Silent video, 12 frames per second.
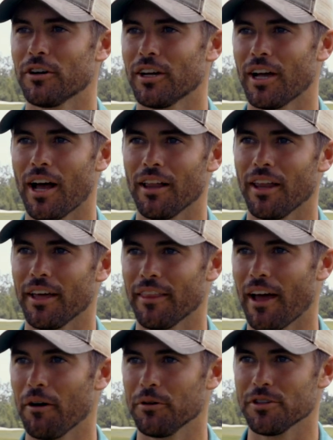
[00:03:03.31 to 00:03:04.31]
for a guy like
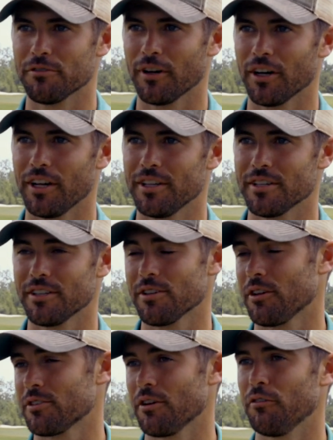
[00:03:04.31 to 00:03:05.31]
that was very easy. He's
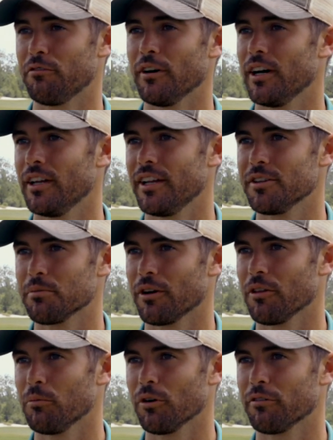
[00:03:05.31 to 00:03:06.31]
also fun. He's one
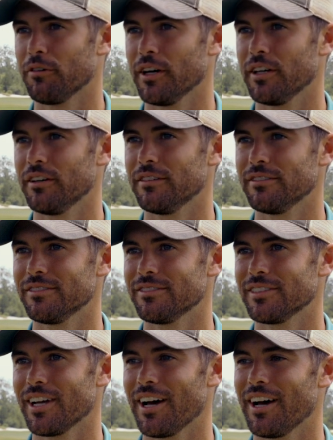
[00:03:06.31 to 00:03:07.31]
of the more fun,
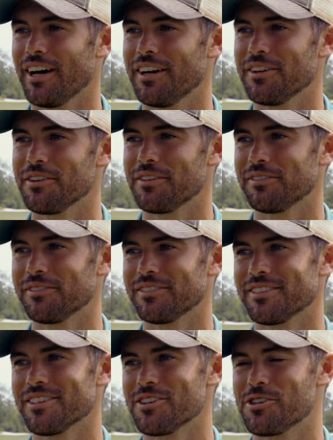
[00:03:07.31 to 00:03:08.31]
uh,
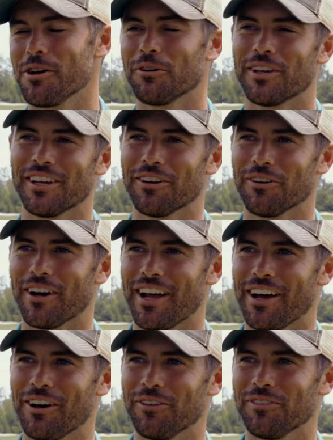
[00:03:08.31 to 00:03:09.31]
joking
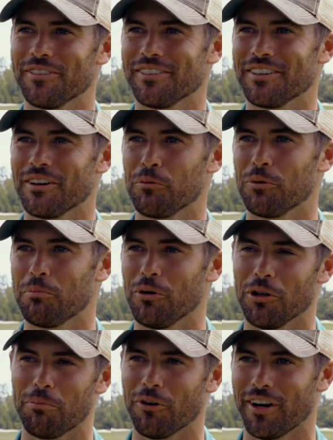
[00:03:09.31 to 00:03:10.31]
around, uh, we'll
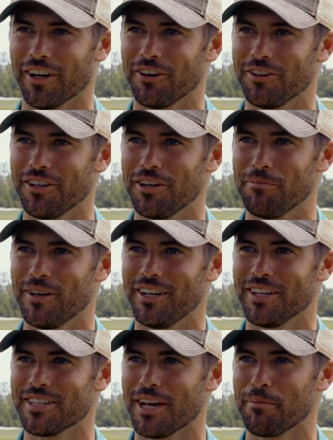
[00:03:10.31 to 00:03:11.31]
pull a prank on you in a
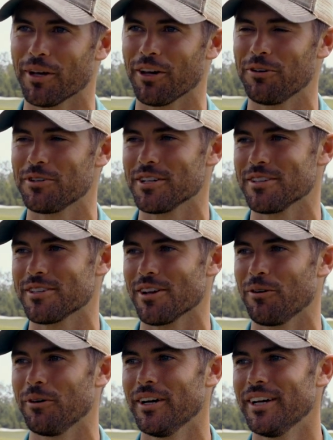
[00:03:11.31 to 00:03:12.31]
minute type of coaches.
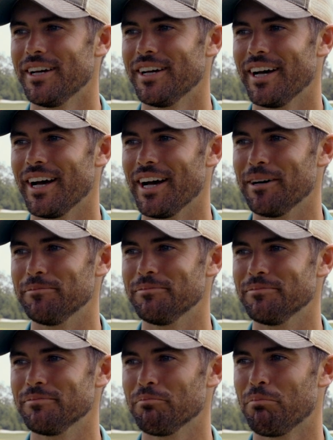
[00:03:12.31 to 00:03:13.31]
So
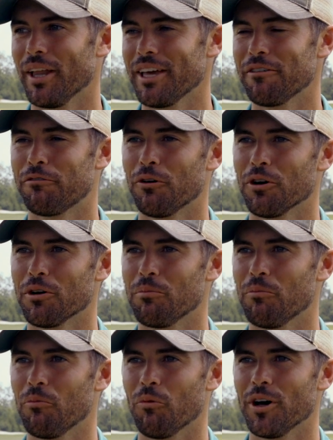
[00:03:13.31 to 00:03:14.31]
um, playing for
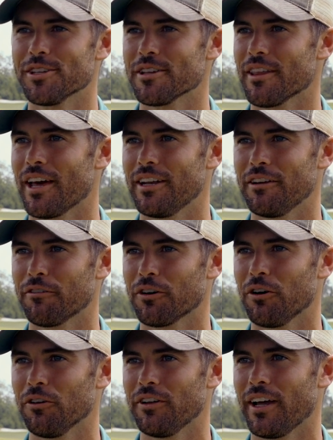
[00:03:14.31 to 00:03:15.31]
him wasn't that
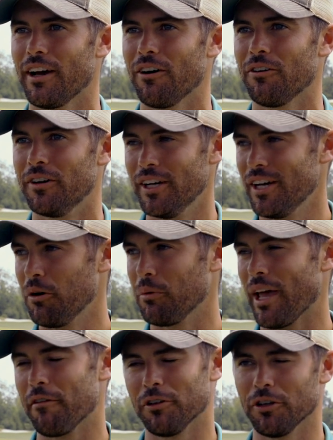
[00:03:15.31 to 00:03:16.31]
difficult. Now,
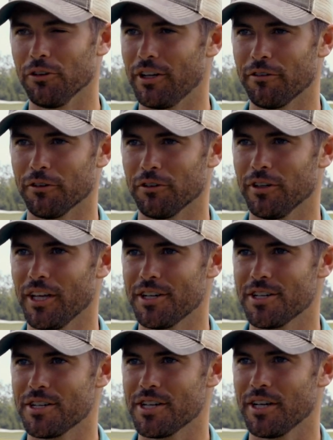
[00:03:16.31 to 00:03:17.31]
we have a little different
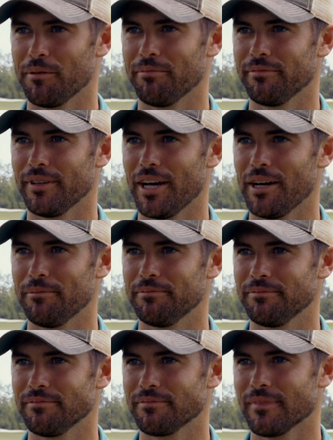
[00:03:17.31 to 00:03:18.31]
relationship.
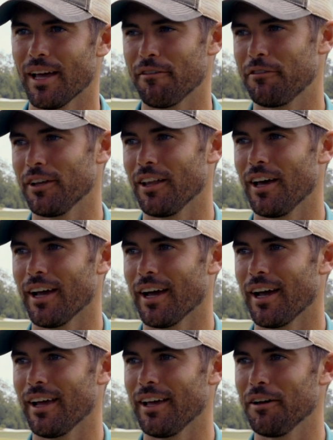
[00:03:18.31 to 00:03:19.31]
Um, I feel like
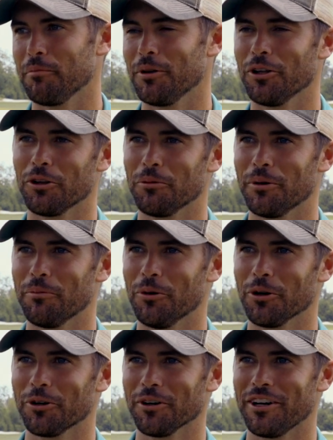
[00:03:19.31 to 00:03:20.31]
I can give them a little bit
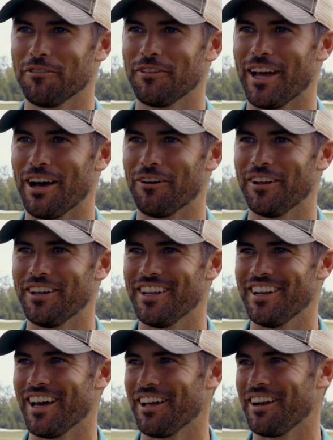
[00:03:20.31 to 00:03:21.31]
more grief now and,
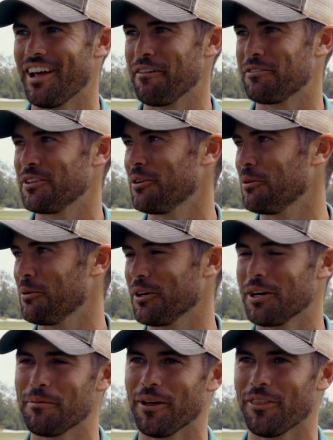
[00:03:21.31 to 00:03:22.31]
and not have to
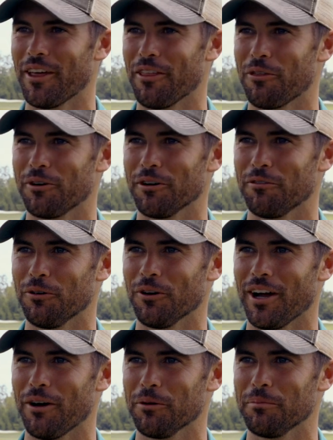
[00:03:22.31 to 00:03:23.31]
worry about that three or
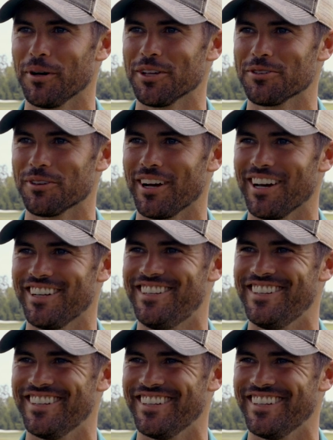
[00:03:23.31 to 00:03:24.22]
four hour bus ride